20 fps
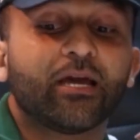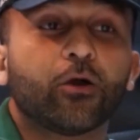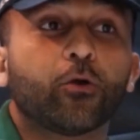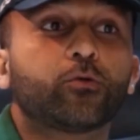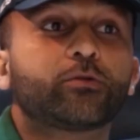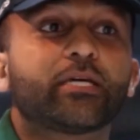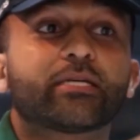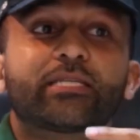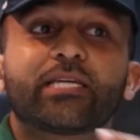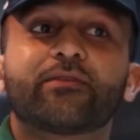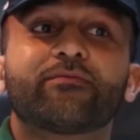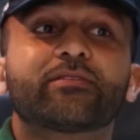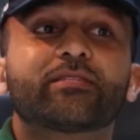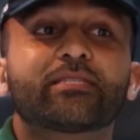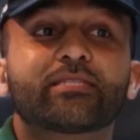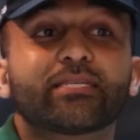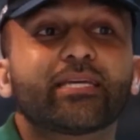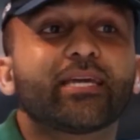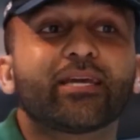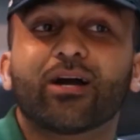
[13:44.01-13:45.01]
who doesn't even
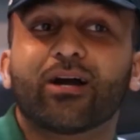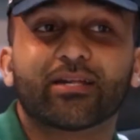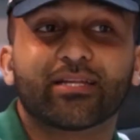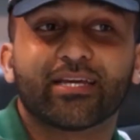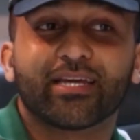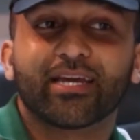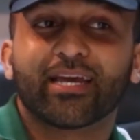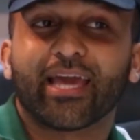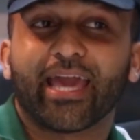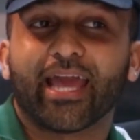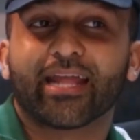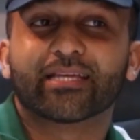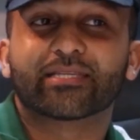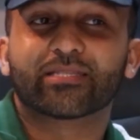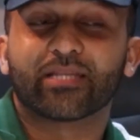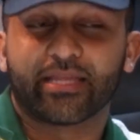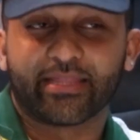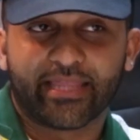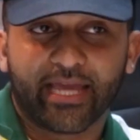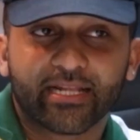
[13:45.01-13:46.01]
sing on it, and
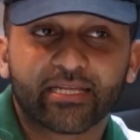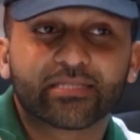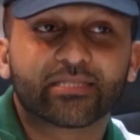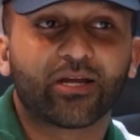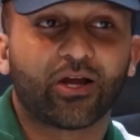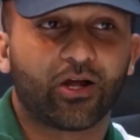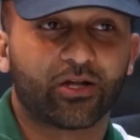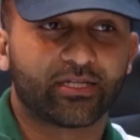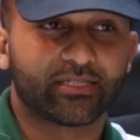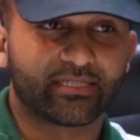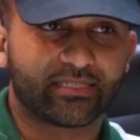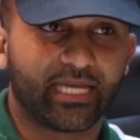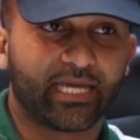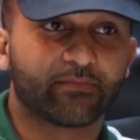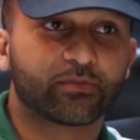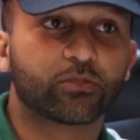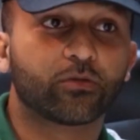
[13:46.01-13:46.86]
then it's the artist's name.